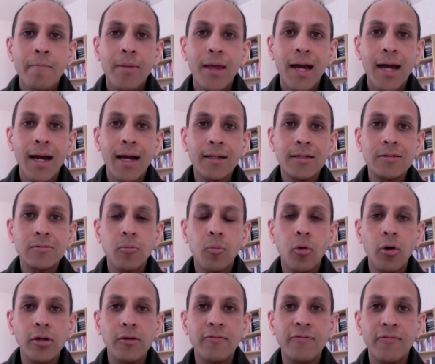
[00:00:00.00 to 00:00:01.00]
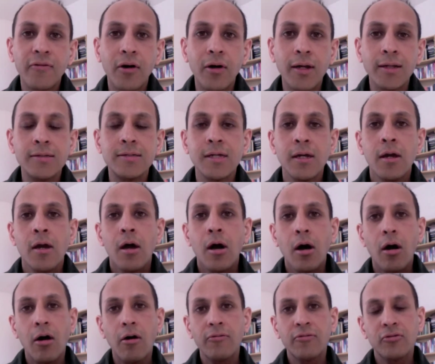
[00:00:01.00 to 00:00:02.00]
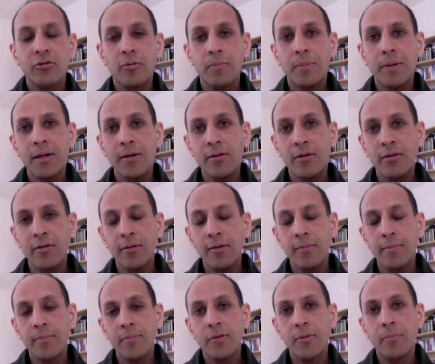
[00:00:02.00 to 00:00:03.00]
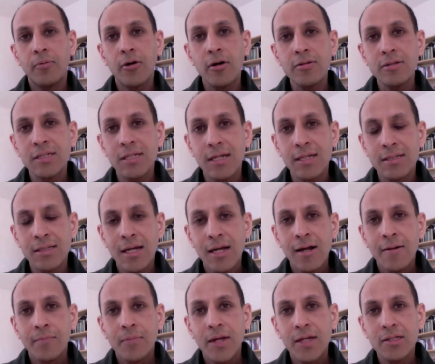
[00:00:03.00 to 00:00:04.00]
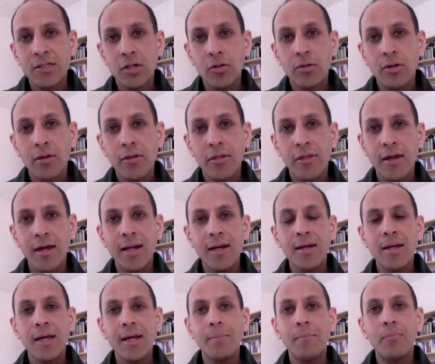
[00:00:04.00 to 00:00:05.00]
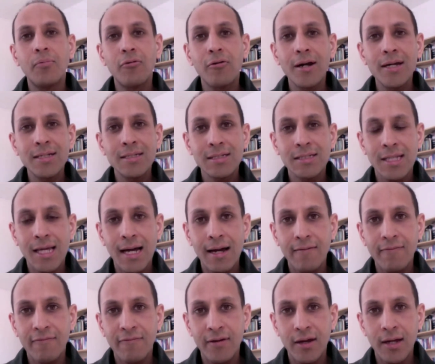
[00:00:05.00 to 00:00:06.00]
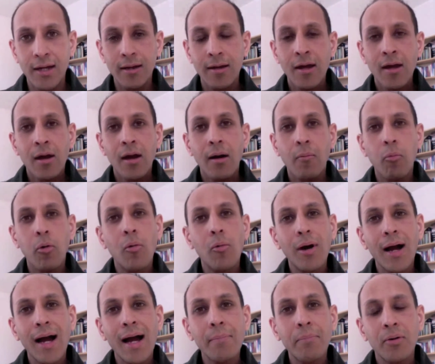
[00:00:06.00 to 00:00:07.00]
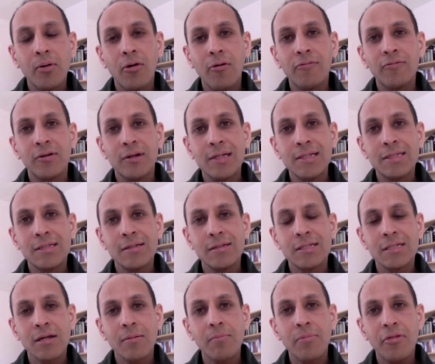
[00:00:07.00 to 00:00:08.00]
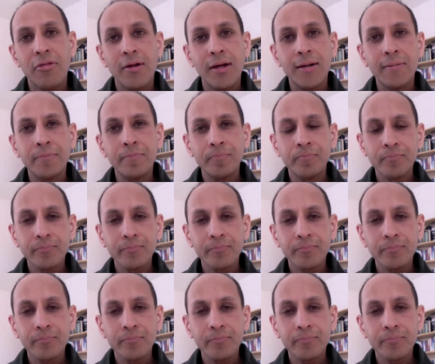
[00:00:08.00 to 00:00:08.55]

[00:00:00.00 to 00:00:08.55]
And what you find after a period of the process is you can then embrace that fear. And what will happen often is that something